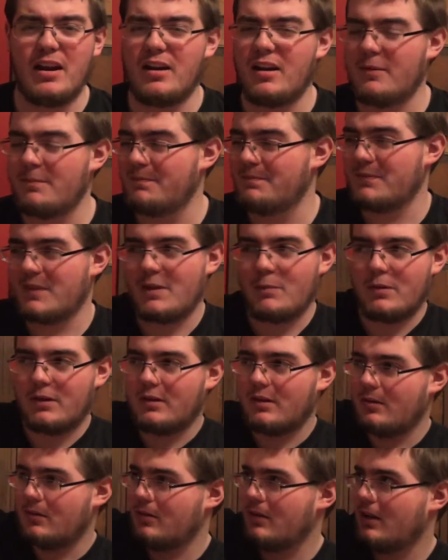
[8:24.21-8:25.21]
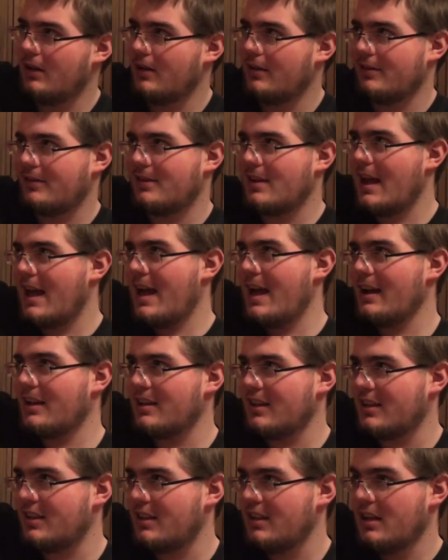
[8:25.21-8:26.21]
And then he does
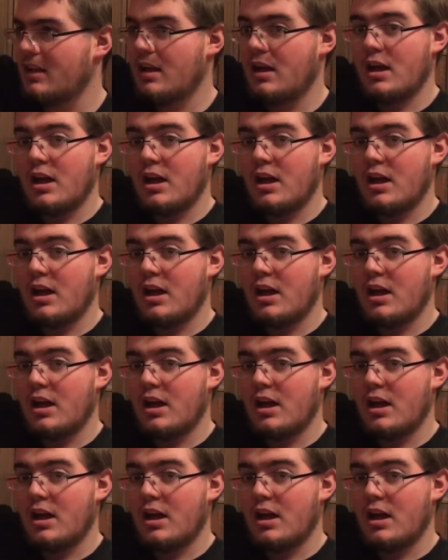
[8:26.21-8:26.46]
that,